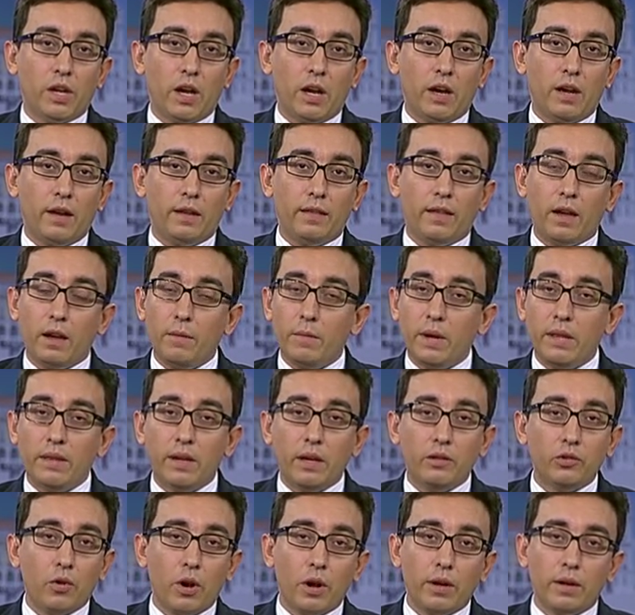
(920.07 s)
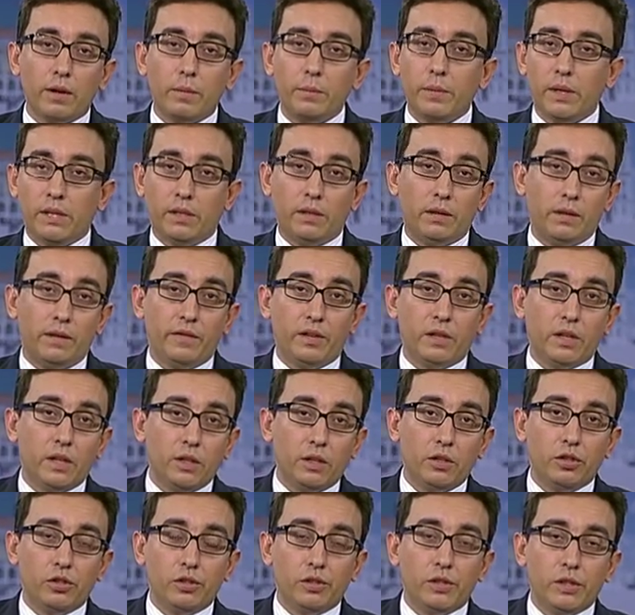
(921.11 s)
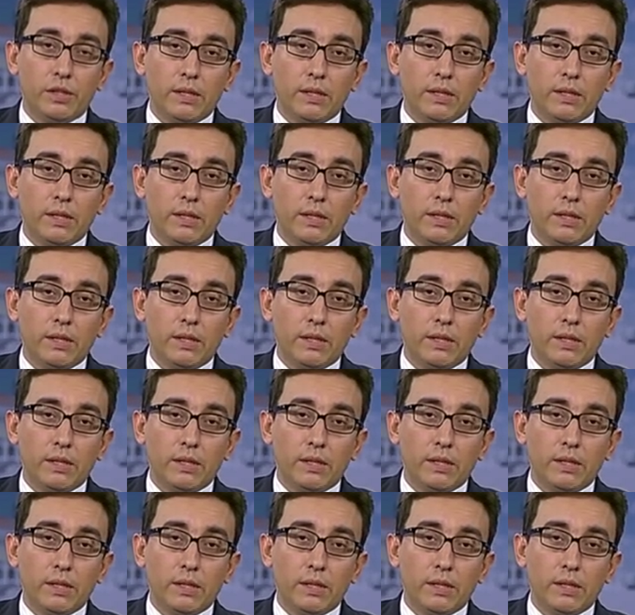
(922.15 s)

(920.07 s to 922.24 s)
They draw in completely different conclusions.